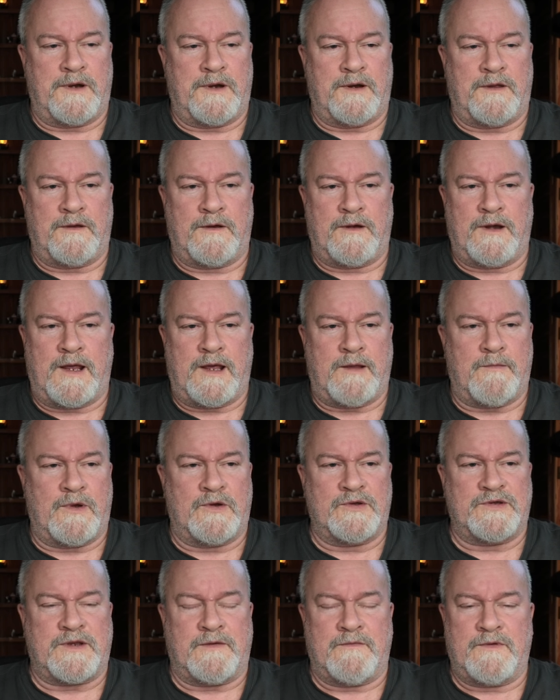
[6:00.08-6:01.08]
But other than that,
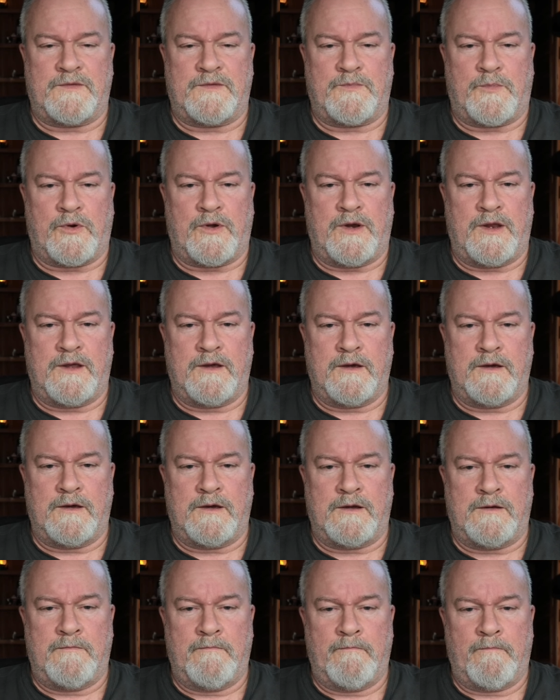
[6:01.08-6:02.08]
most of it's pretty
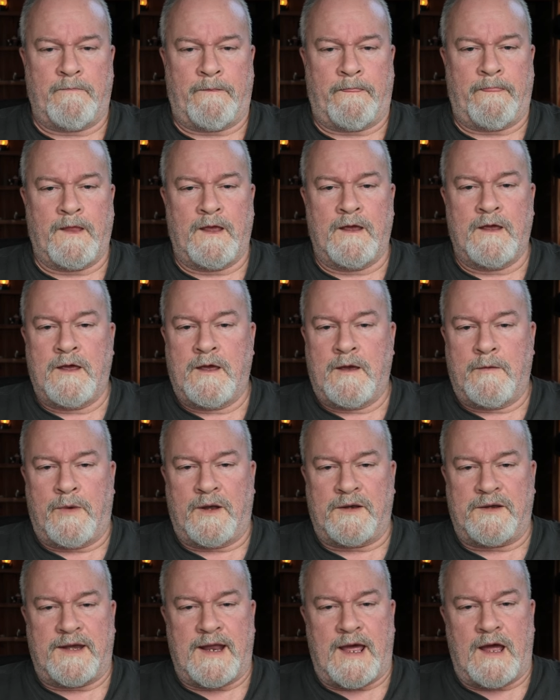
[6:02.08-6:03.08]
good.
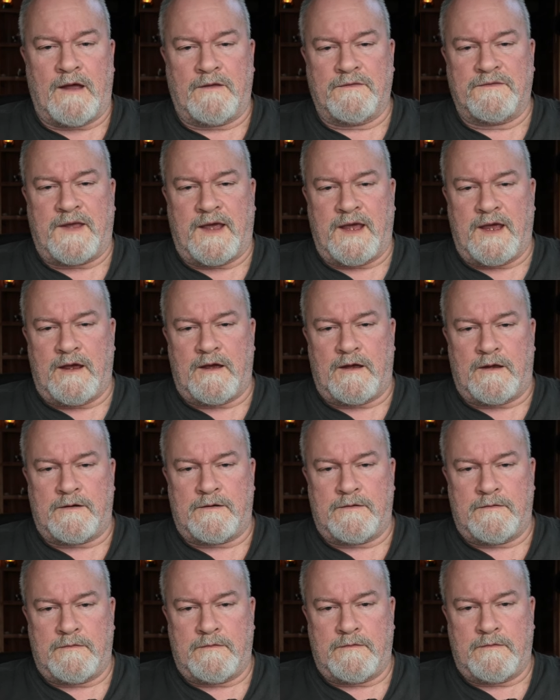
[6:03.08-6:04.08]
But
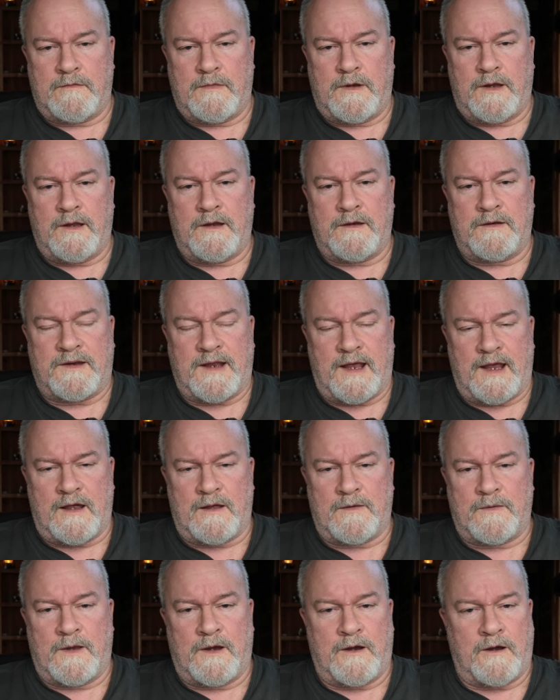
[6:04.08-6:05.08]
downtown, in
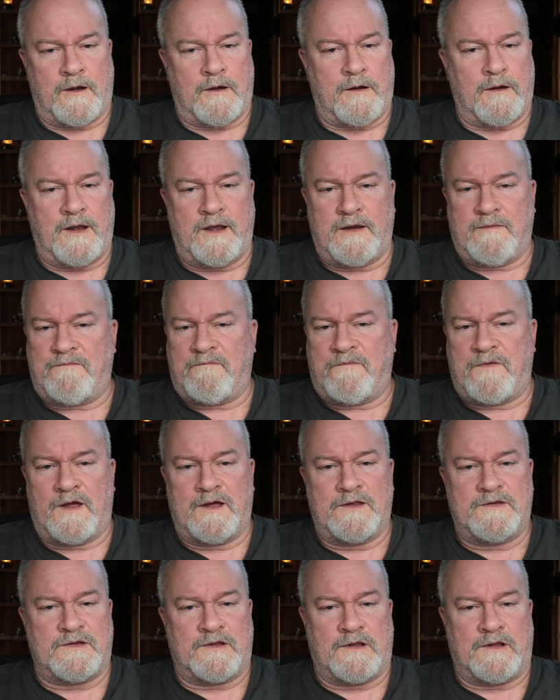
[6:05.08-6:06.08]
town there, it
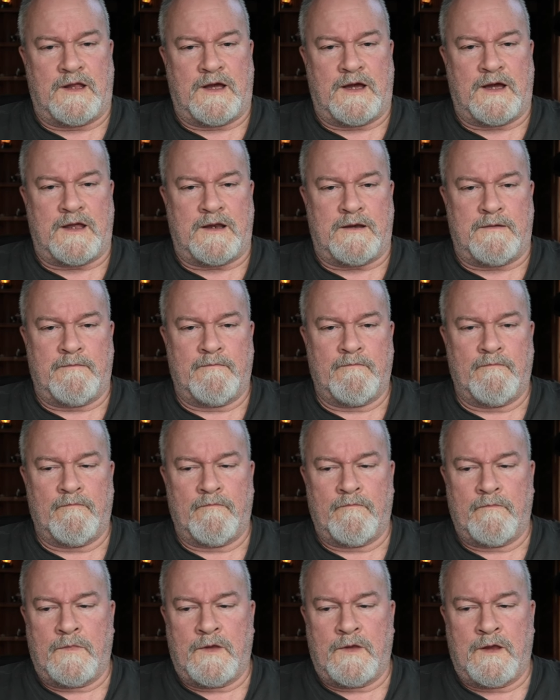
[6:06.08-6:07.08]
floods a lot.
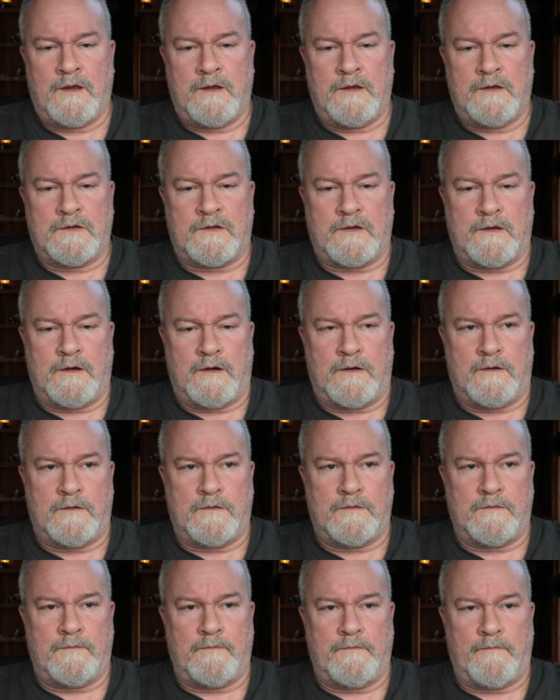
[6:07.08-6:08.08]

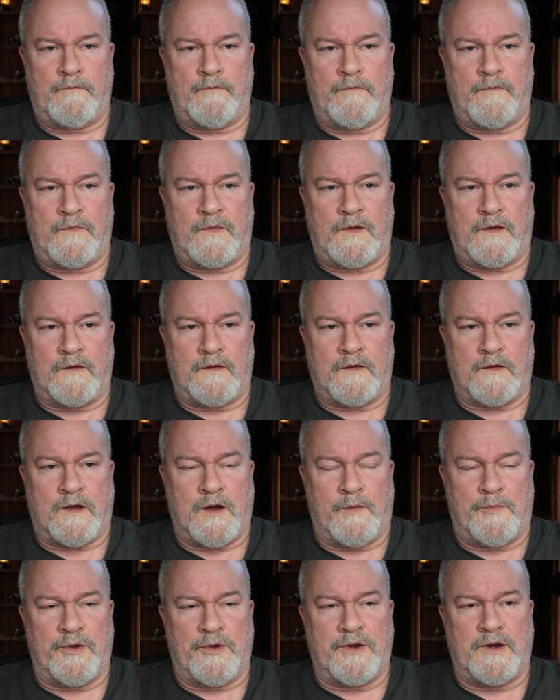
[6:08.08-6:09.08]
So uh, a
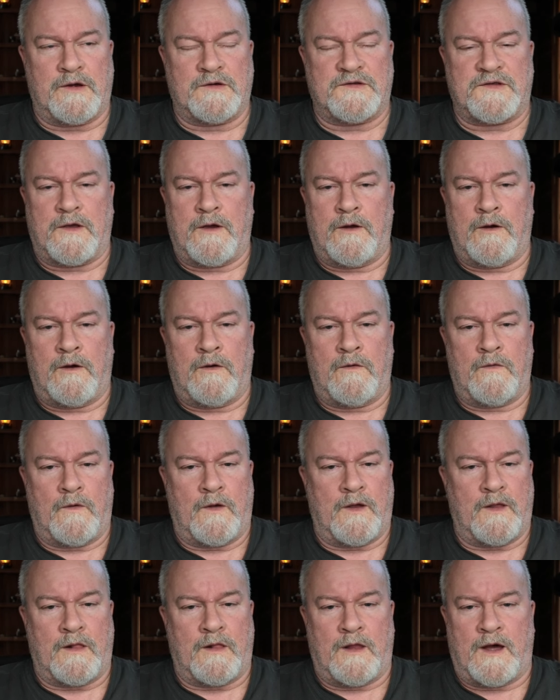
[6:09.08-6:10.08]
couple years
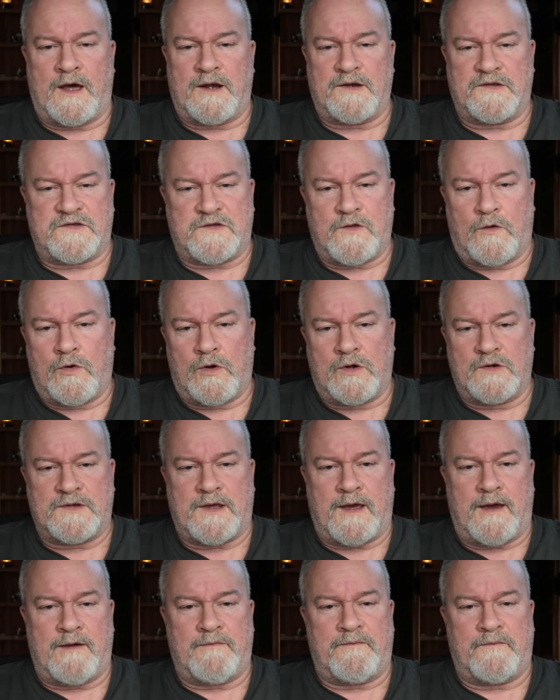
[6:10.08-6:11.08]
ago, a lot of stores
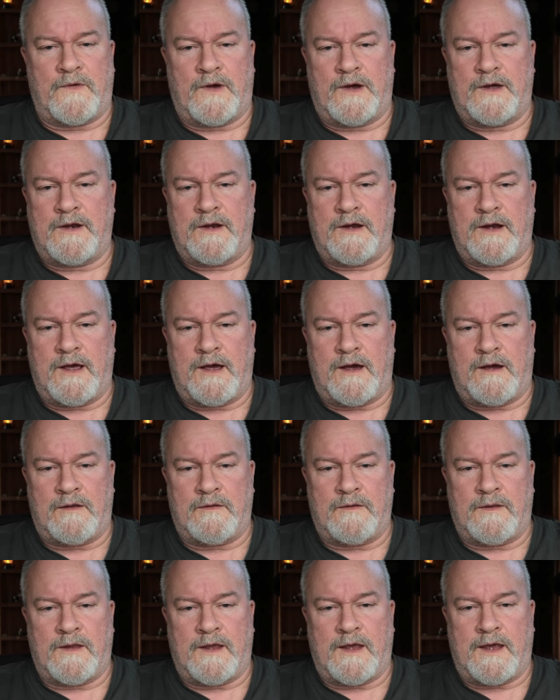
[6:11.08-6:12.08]
got flooded
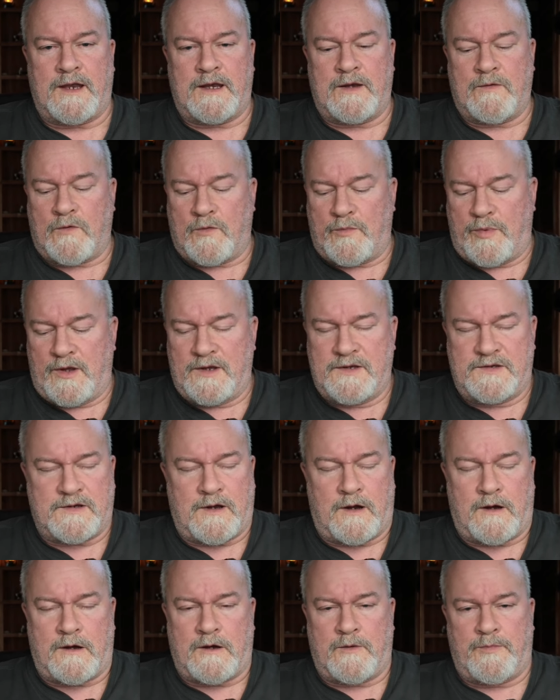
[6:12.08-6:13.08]
out. They had to replace
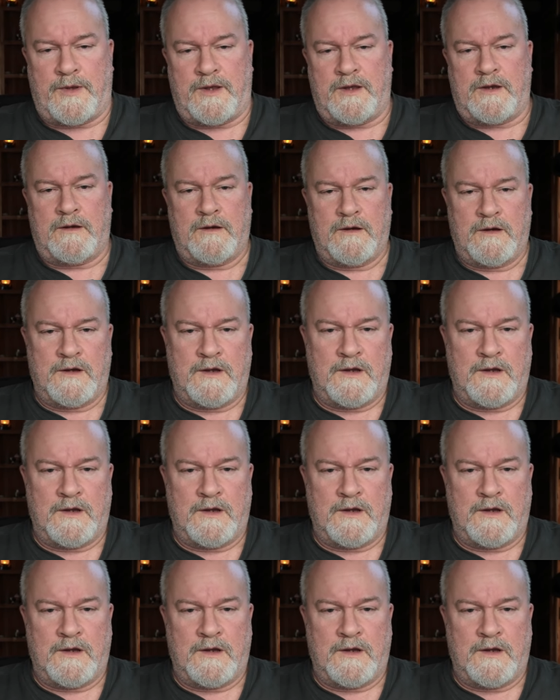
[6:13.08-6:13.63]
carpet.